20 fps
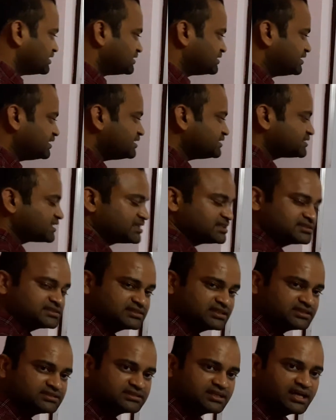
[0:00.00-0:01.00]
these
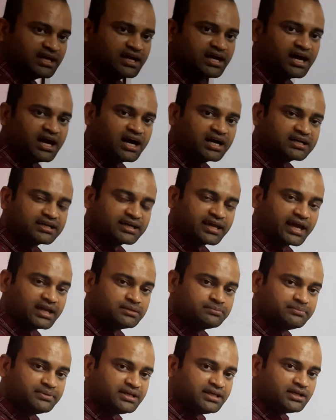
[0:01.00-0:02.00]
resistors
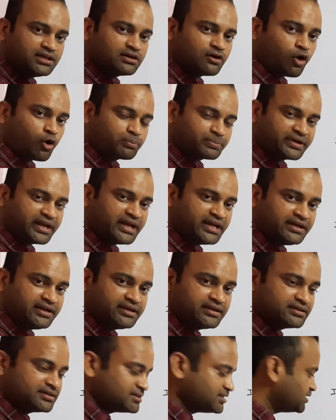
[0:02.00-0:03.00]
can be
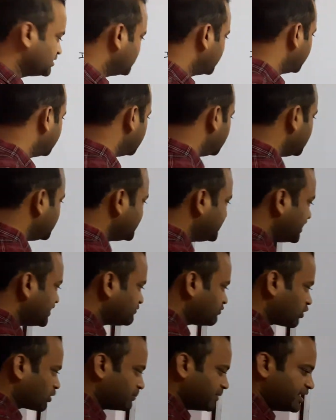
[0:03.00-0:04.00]
obtained in leaded
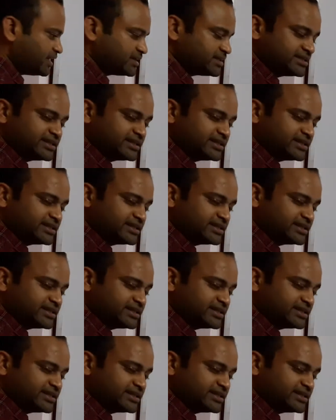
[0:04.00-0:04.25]
format.